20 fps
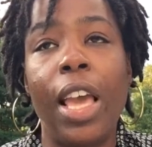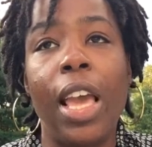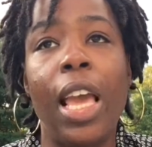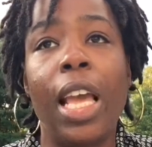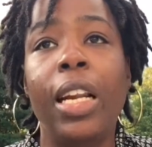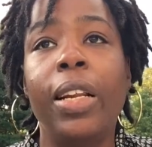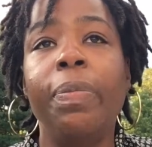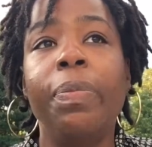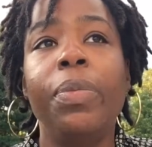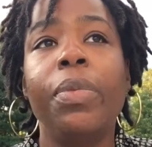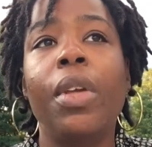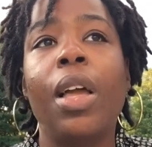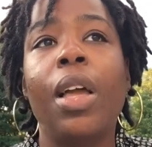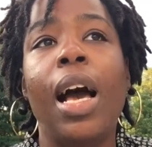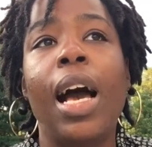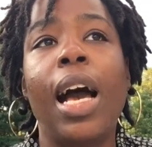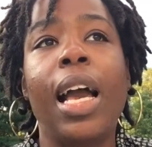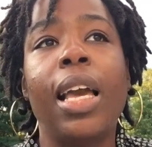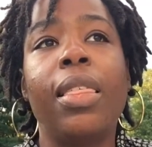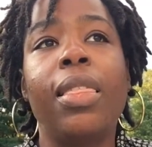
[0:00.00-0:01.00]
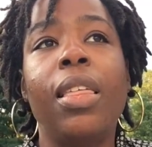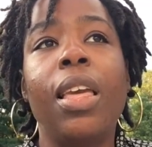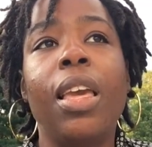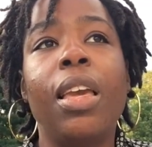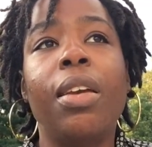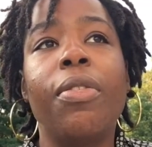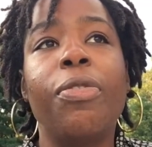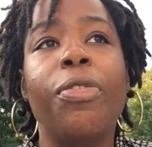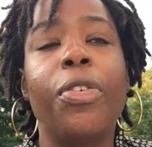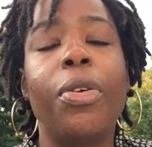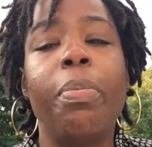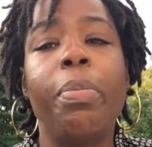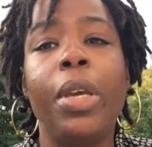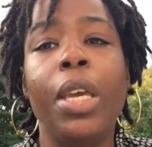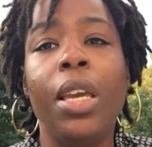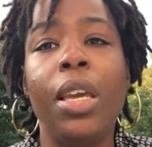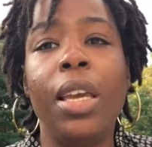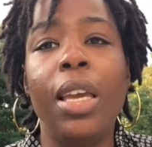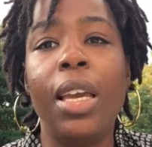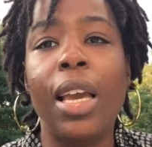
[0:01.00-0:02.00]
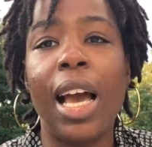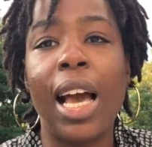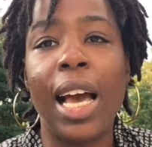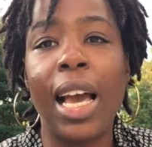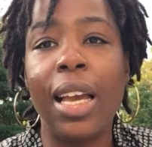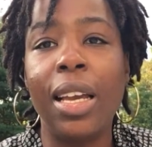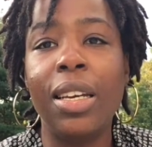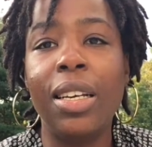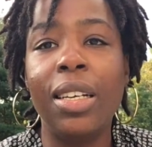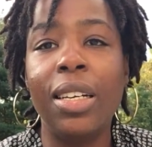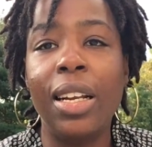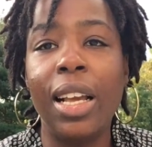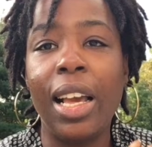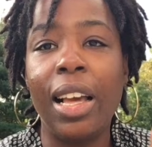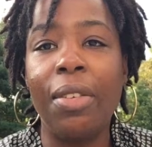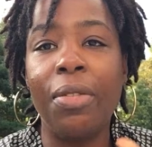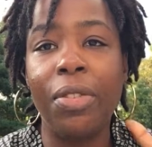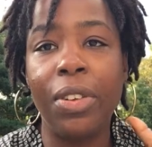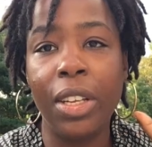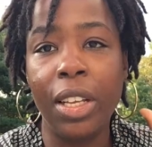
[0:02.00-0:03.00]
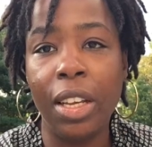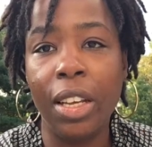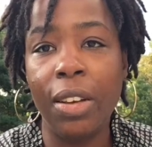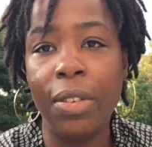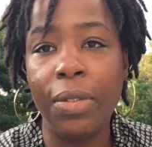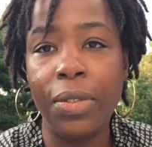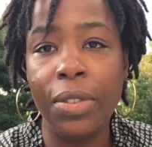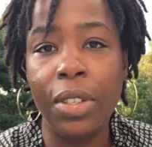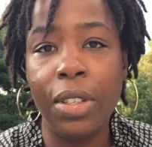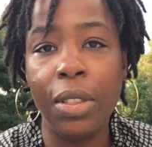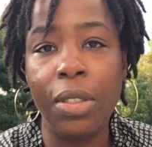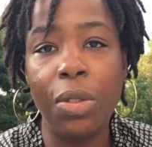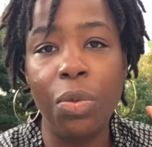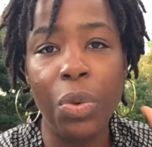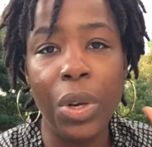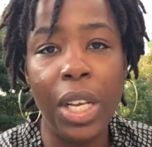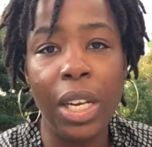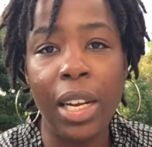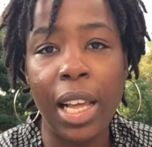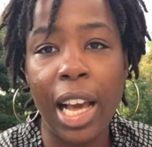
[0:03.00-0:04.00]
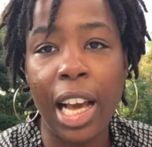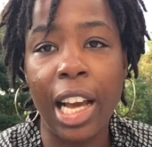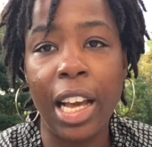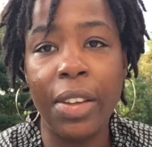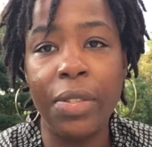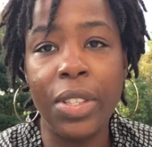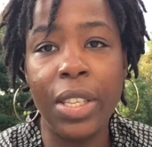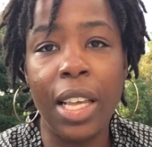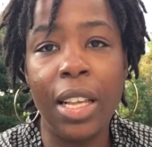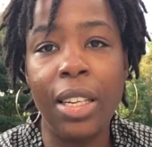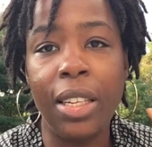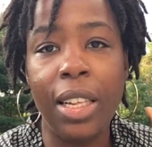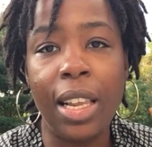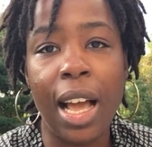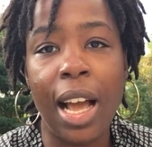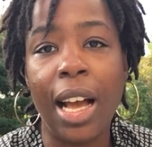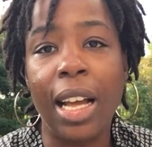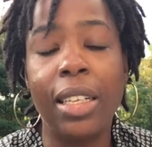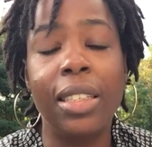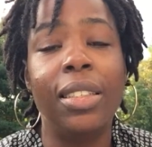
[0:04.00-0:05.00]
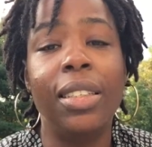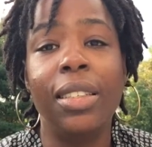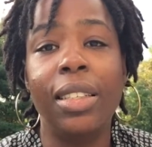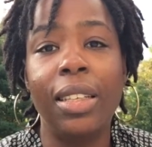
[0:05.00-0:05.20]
And I think for me, I could have lived 3 lives and not